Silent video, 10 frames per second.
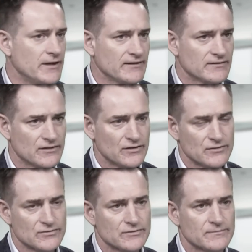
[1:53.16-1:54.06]

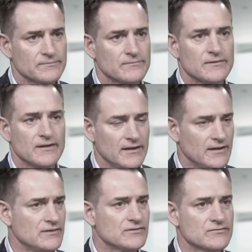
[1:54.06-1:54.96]
execution,
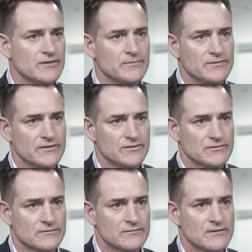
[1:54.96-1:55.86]
industry
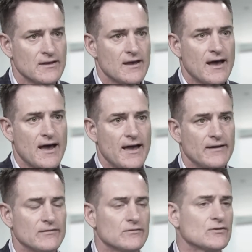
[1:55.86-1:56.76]
position,
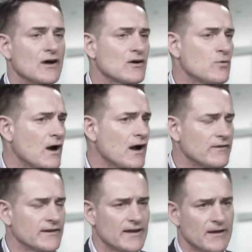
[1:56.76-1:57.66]
and
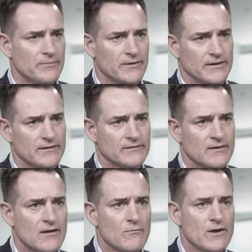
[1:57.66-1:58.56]
acquiring companies
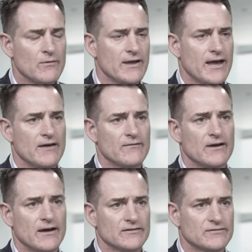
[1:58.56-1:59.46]
where we have
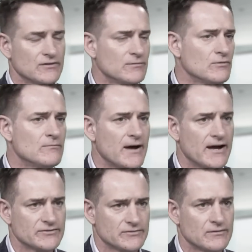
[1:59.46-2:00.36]
a suitable
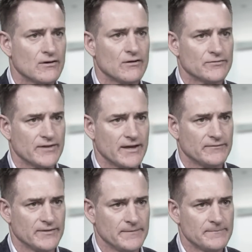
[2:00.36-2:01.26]
margin of
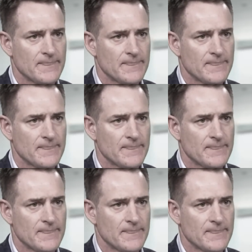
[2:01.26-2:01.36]
safety.